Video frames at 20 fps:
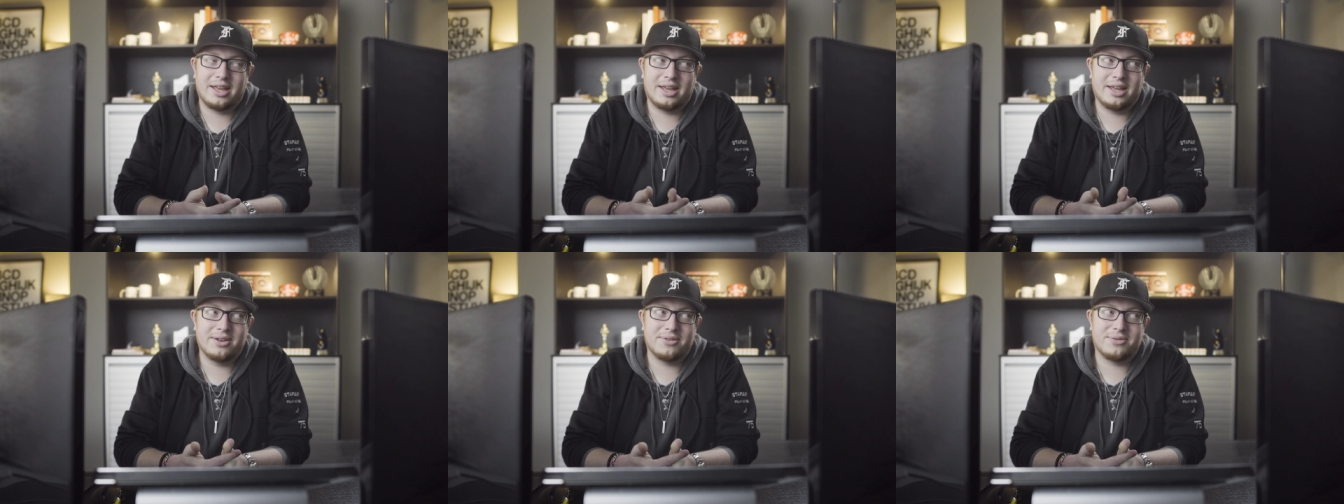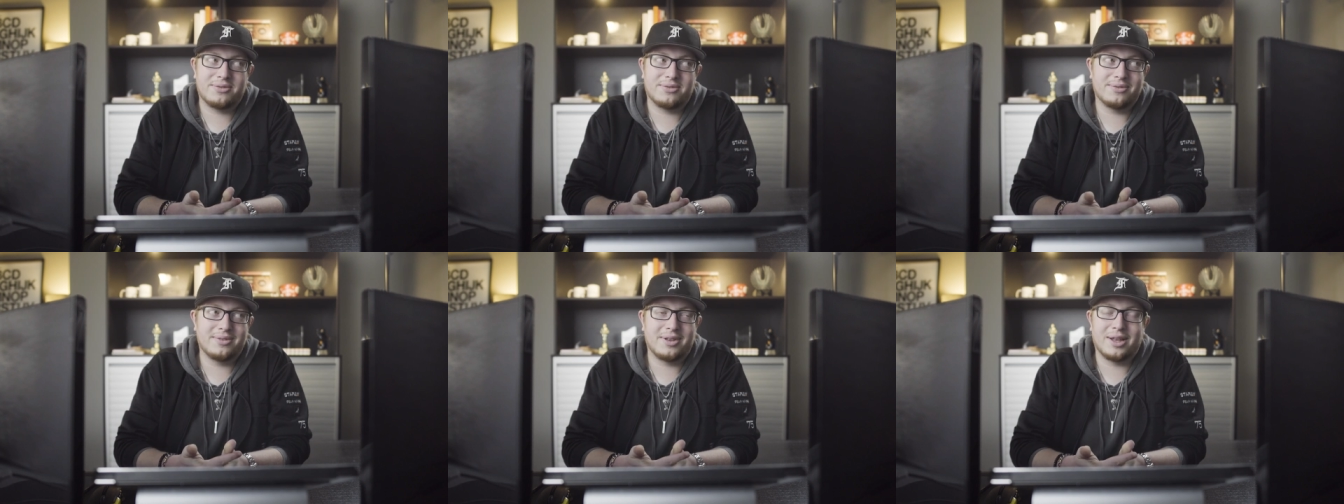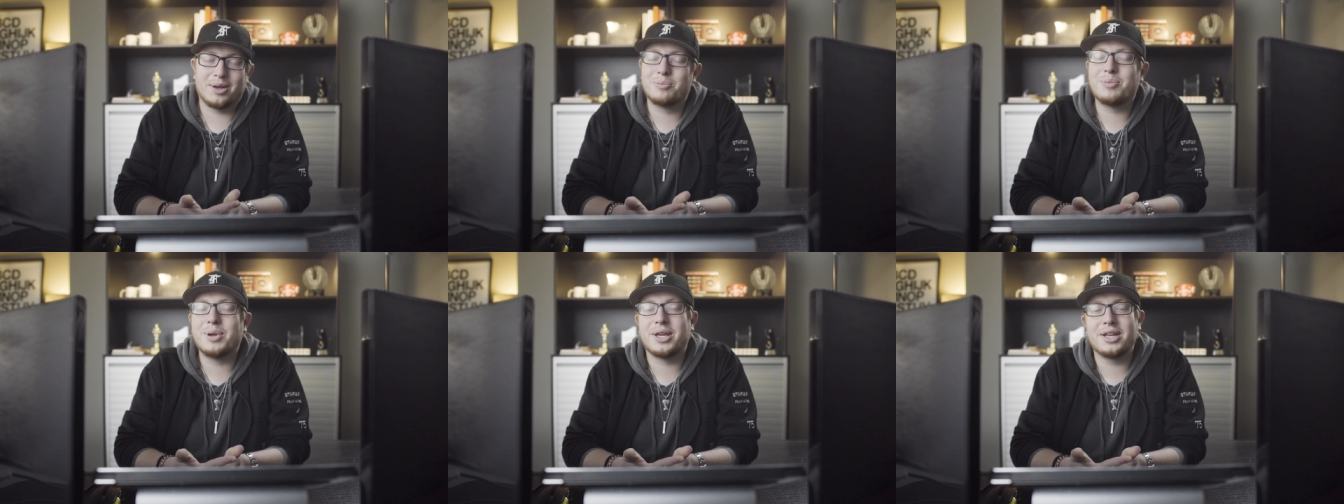If
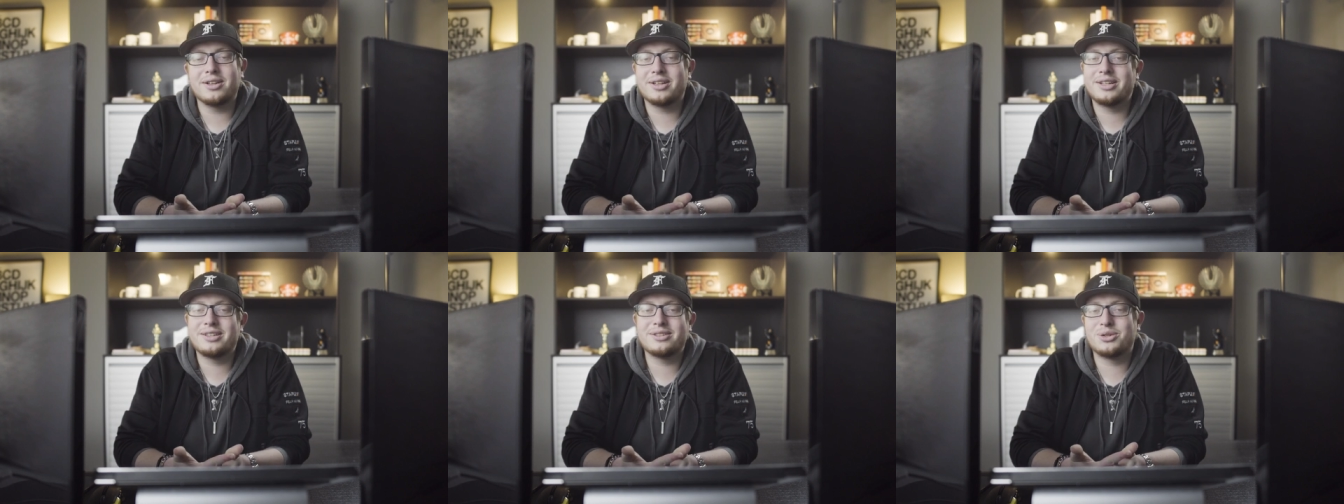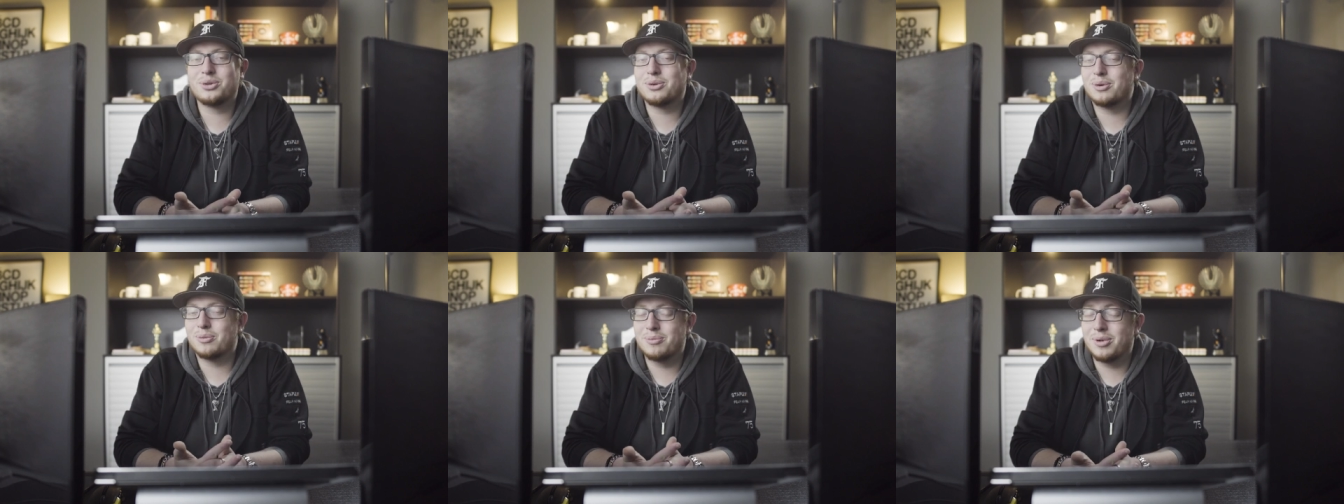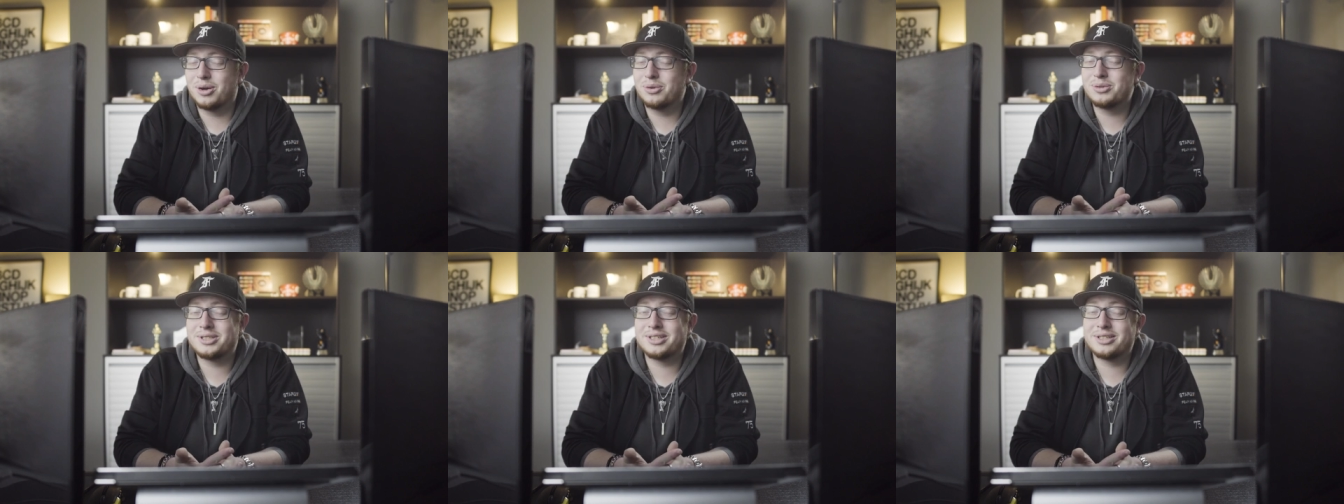appealing to
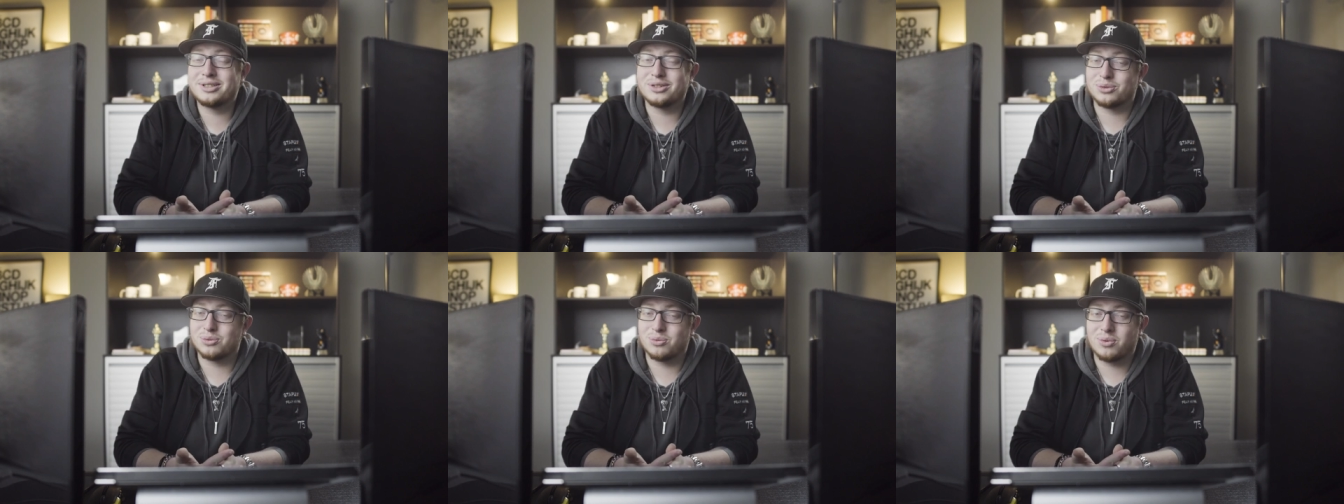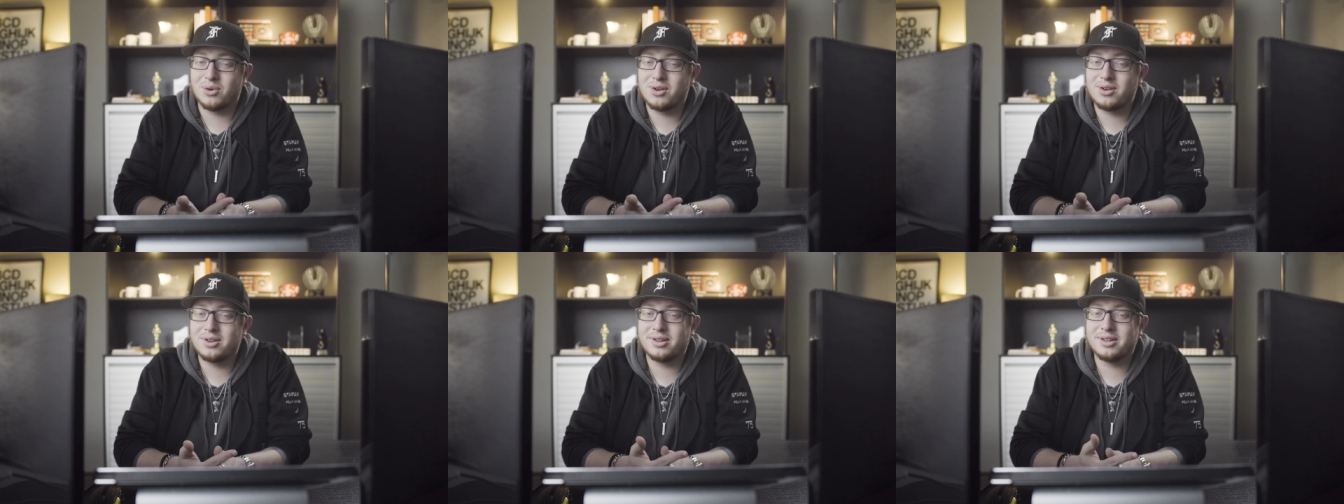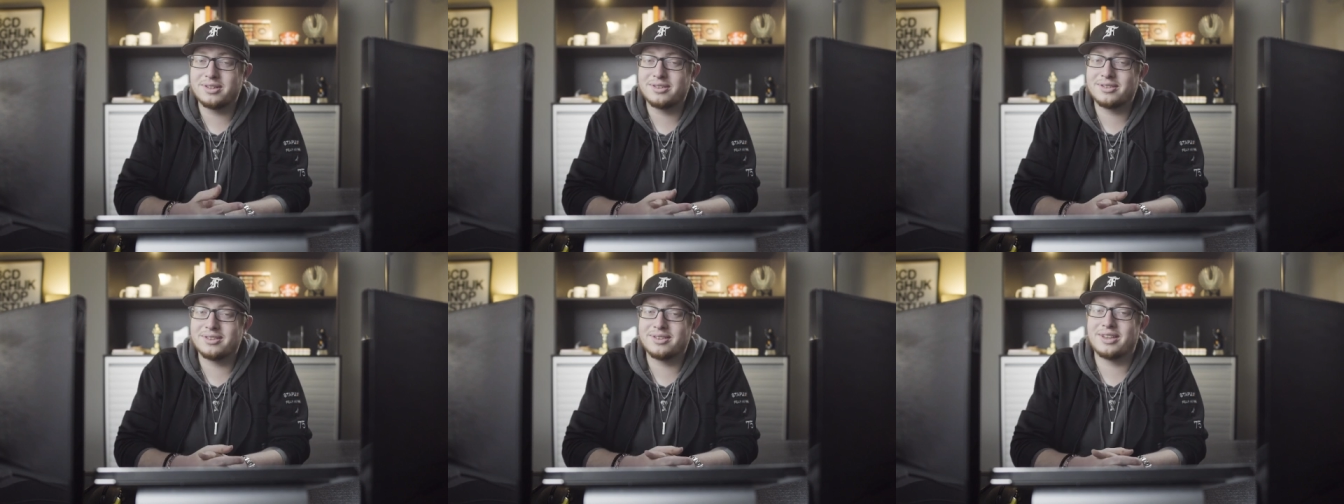emotion is
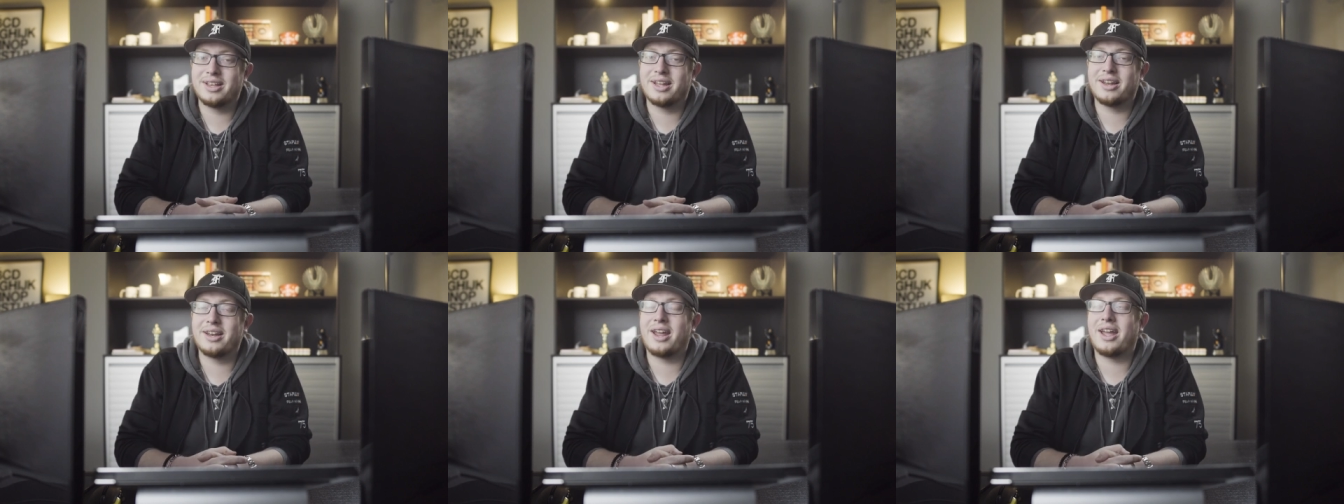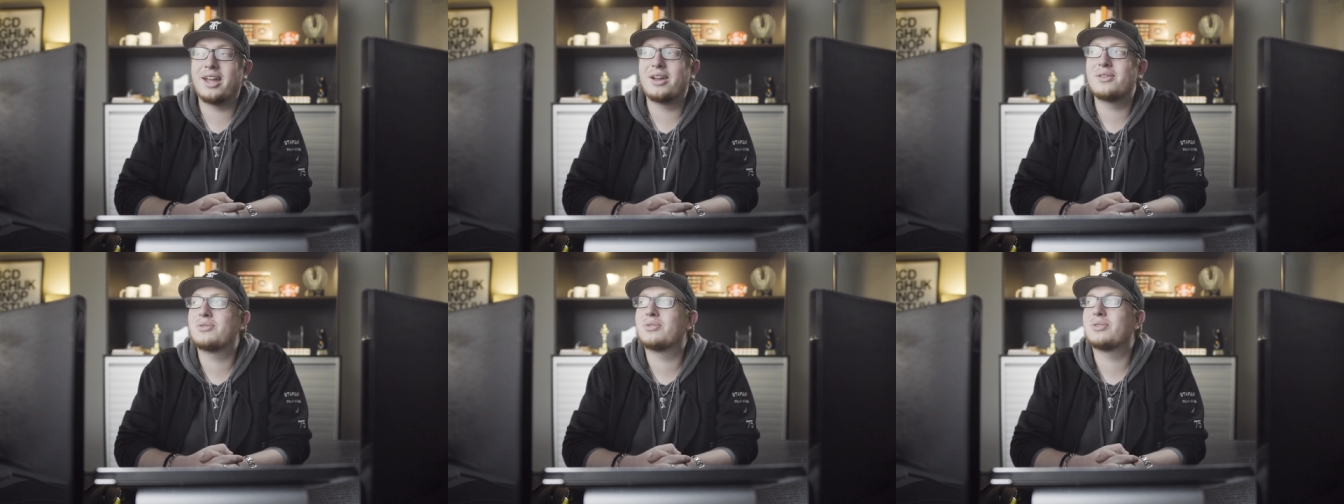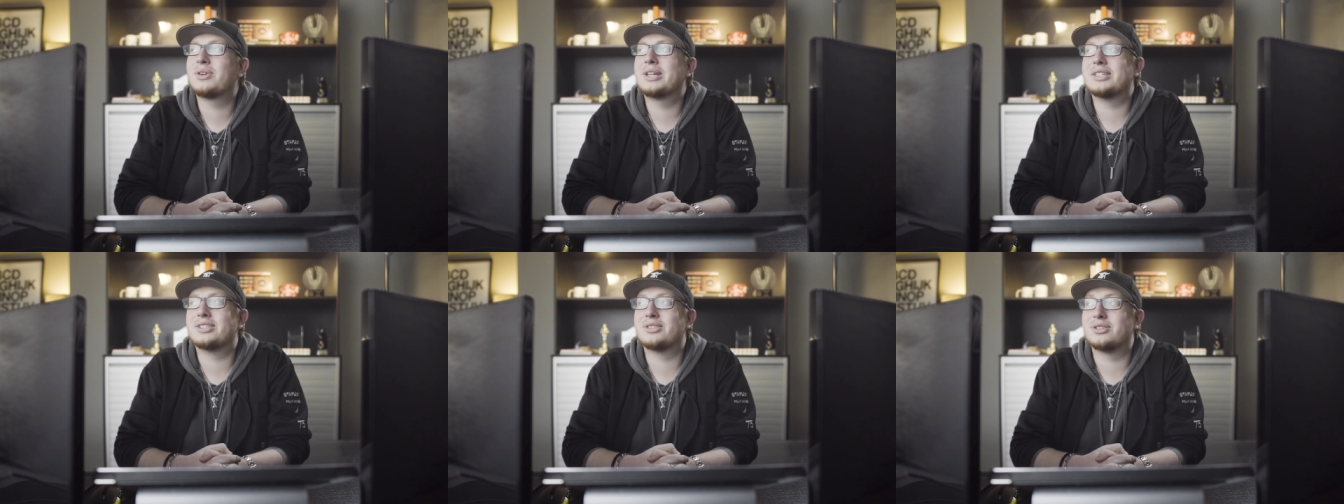wrong, then
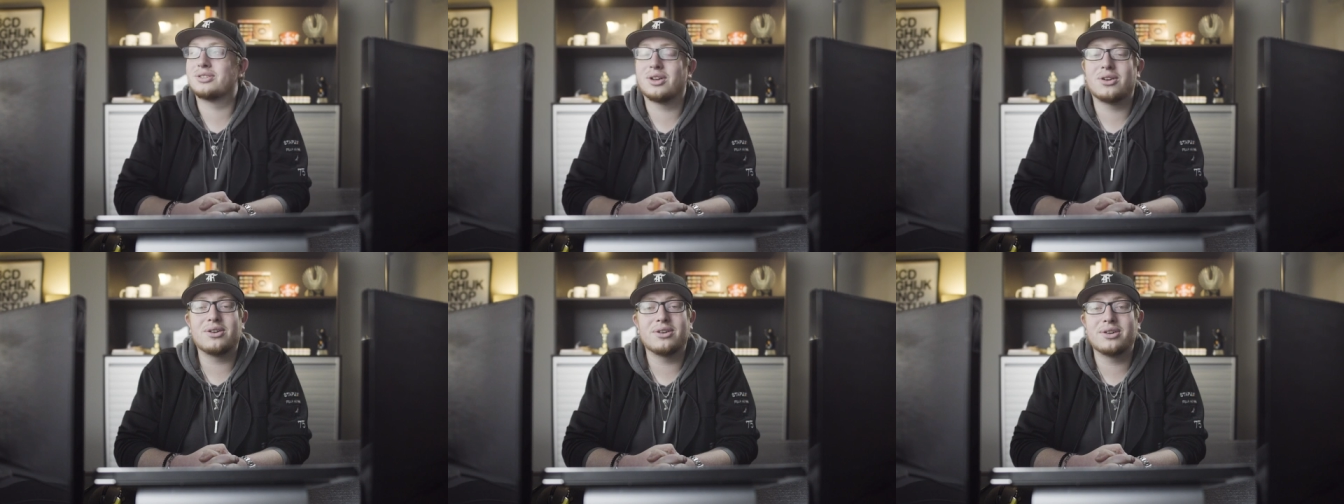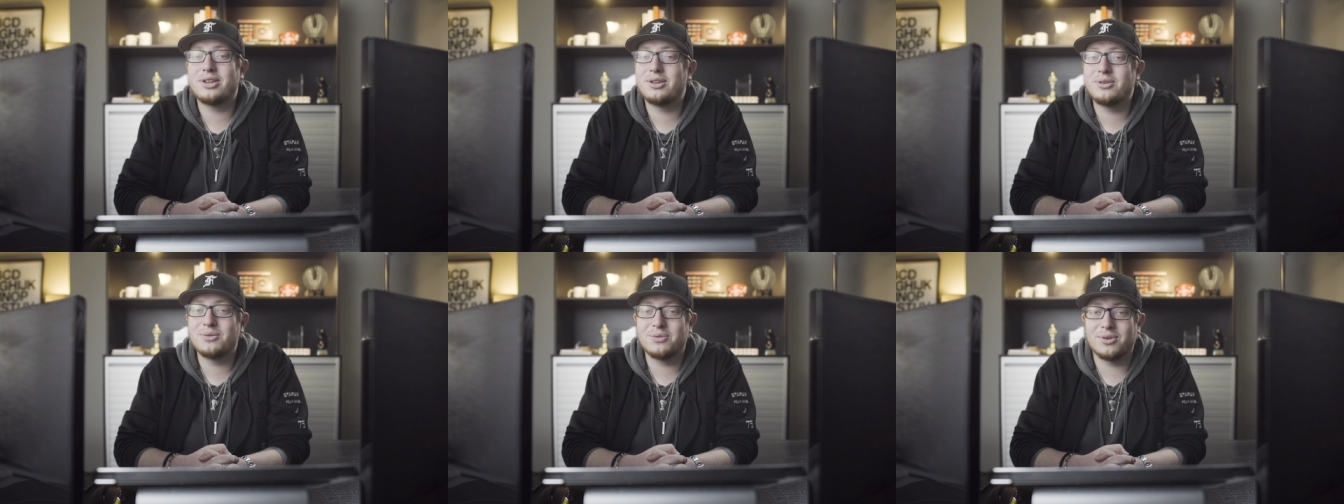every song you've